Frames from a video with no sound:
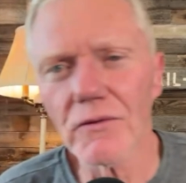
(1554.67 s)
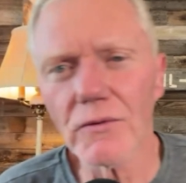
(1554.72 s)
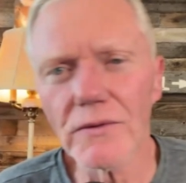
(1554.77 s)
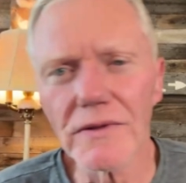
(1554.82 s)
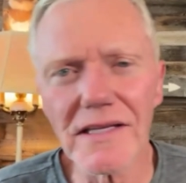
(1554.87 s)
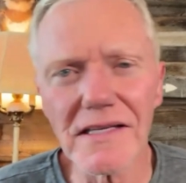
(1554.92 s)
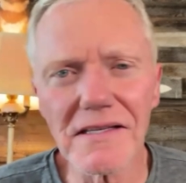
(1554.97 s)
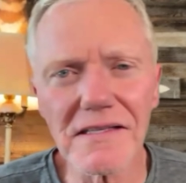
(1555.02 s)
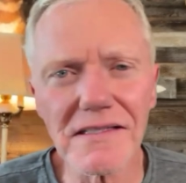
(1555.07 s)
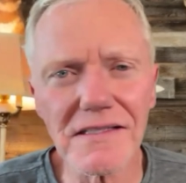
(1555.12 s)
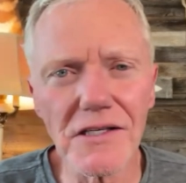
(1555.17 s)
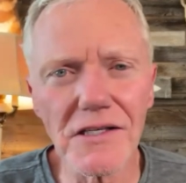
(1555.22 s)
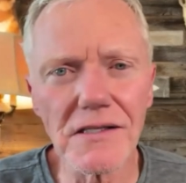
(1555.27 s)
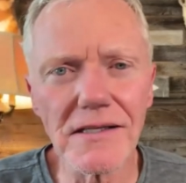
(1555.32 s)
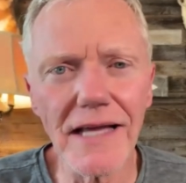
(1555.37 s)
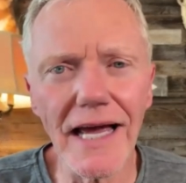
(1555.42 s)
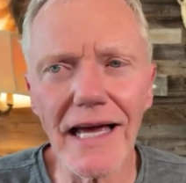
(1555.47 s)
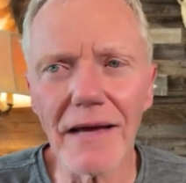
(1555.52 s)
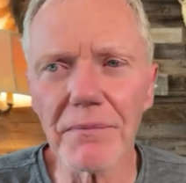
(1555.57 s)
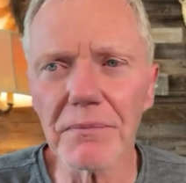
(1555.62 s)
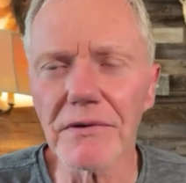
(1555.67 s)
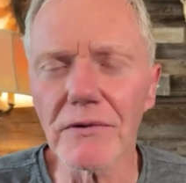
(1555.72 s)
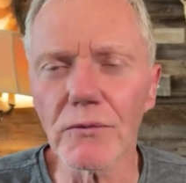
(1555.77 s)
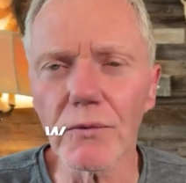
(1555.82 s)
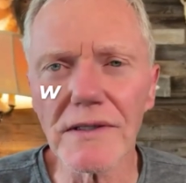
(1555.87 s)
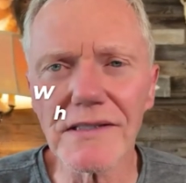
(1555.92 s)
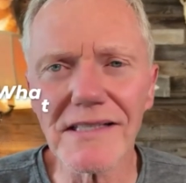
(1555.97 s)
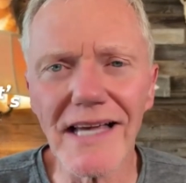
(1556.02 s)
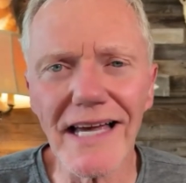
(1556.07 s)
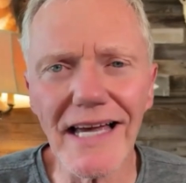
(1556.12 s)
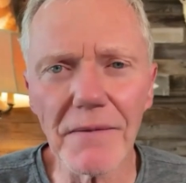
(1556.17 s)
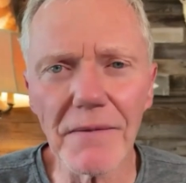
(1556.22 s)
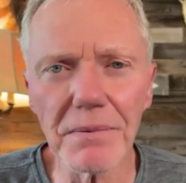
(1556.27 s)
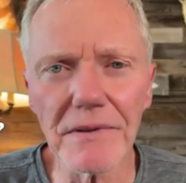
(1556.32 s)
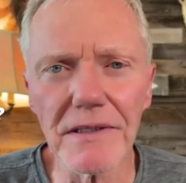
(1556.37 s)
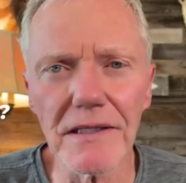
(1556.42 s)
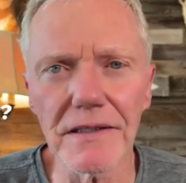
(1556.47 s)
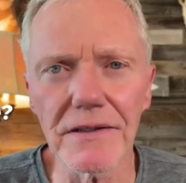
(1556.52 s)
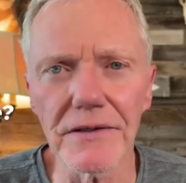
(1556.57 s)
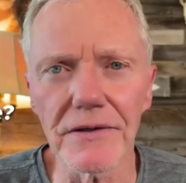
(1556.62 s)
well, this just happened. What's
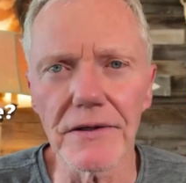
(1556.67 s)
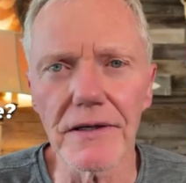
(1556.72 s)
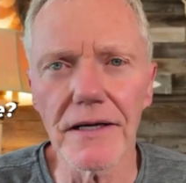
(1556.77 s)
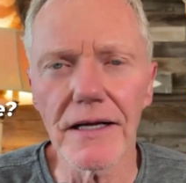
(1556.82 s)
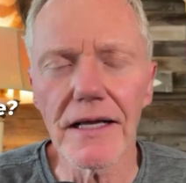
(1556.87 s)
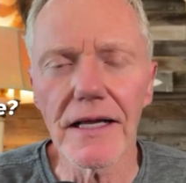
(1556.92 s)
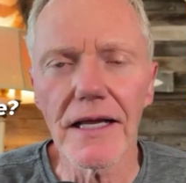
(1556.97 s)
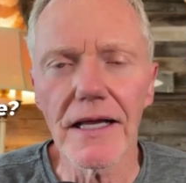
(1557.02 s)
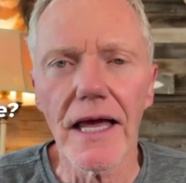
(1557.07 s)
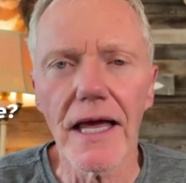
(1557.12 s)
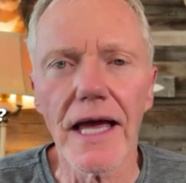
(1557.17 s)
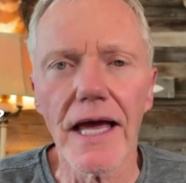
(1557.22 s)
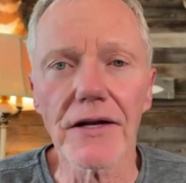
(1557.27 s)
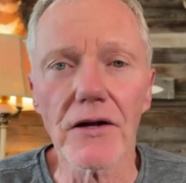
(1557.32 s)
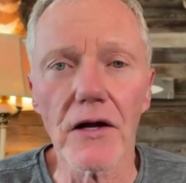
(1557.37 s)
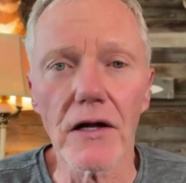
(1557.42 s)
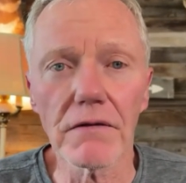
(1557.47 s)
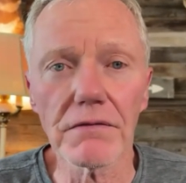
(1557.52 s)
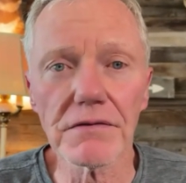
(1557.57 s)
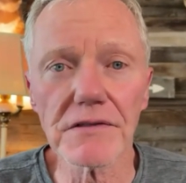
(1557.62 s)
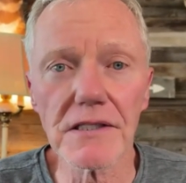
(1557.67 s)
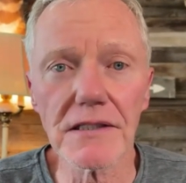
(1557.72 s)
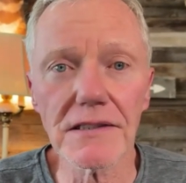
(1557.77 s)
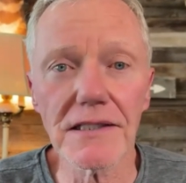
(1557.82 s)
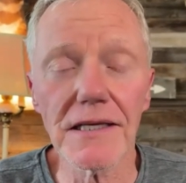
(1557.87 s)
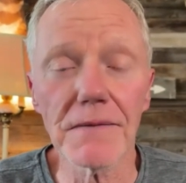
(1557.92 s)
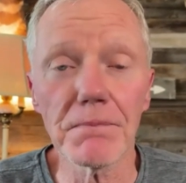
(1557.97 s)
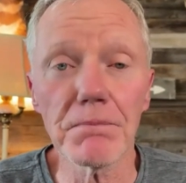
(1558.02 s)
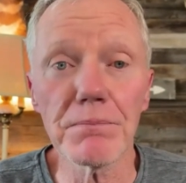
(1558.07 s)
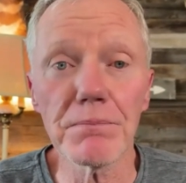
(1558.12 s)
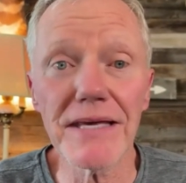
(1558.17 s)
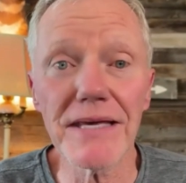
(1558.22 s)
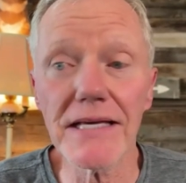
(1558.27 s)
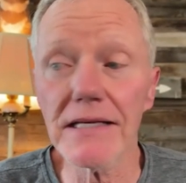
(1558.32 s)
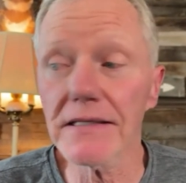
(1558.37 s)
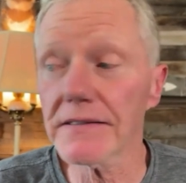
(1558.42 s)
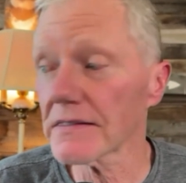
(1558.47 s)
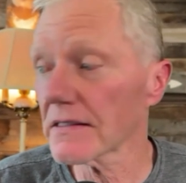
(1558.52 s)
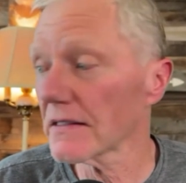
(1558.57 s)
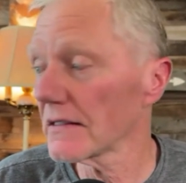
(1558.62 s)
happening here? And all of a sudden he
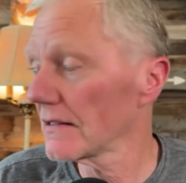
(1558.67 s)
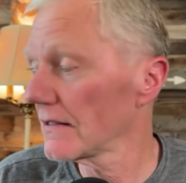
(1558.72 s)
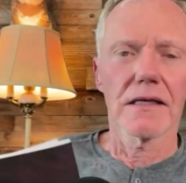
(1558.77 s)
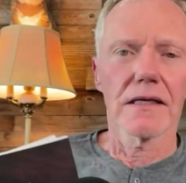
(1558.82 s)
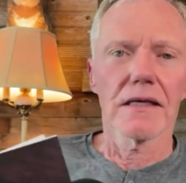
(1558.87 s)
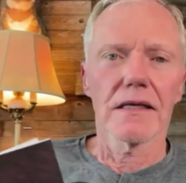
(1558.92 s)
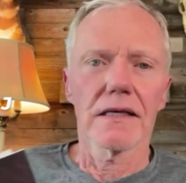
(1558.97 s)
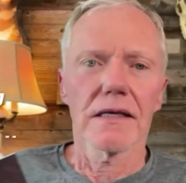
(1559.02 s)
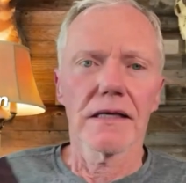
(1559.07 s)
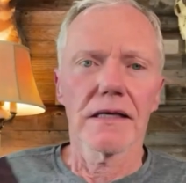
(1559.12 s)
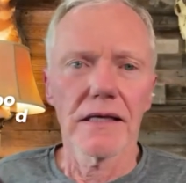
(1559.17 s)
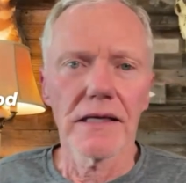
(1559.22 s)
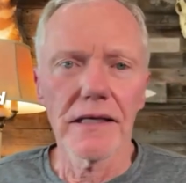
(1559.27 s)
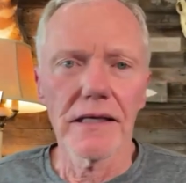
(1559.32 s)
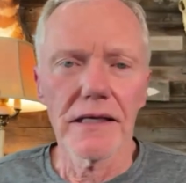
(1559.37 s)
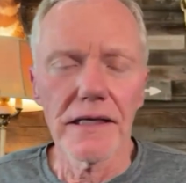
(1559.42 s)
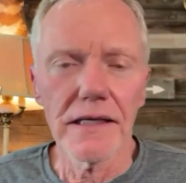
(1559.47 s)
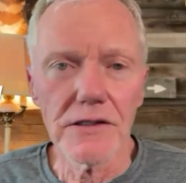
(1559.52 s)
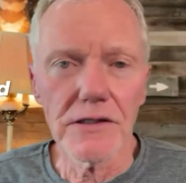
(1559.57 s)
peeks, he, he